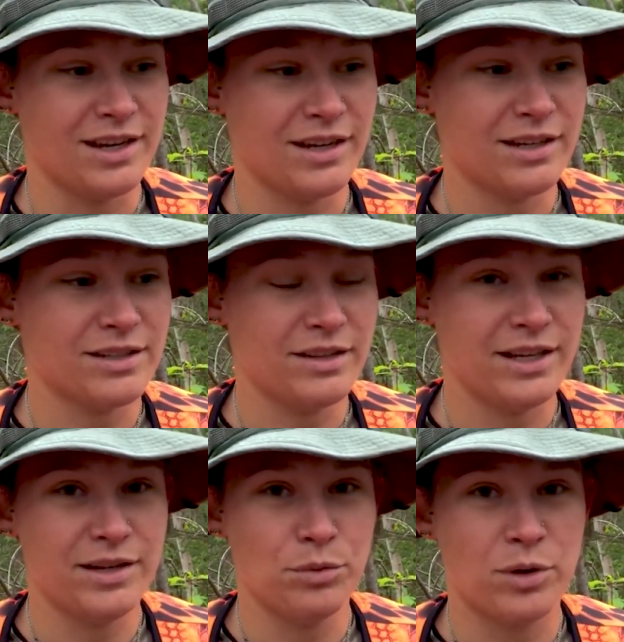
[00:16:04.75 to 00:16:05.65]

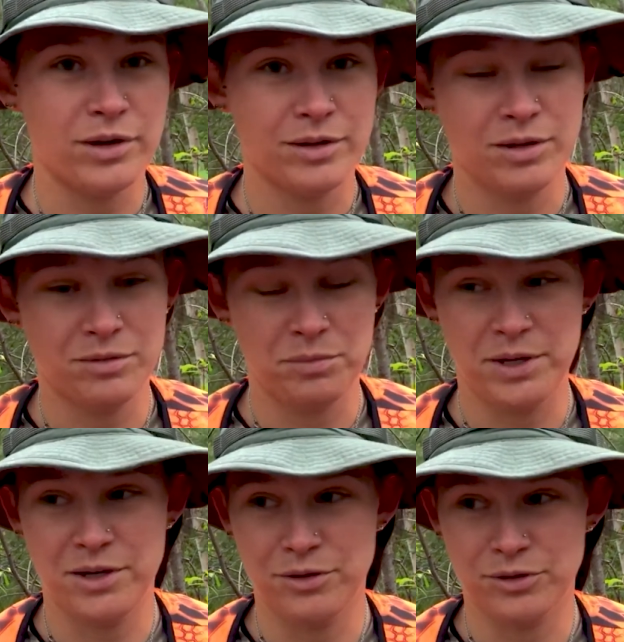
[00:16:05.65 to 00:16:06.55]
and they didn't want
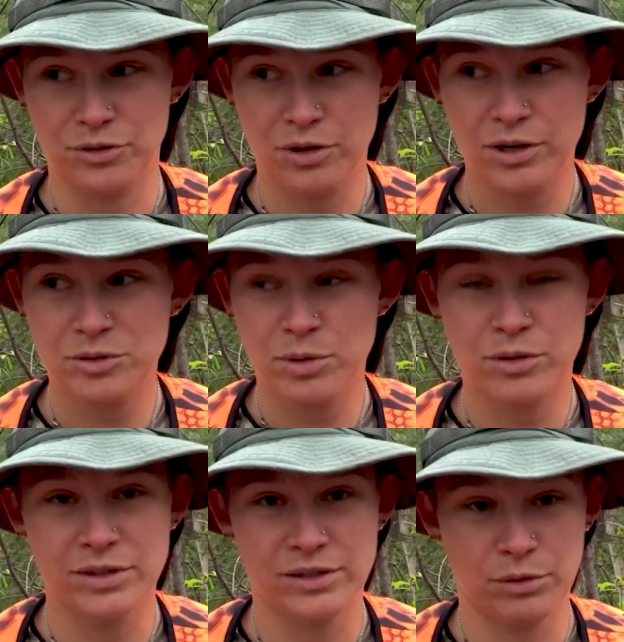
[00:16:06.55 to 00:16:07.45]
me to use a crossbow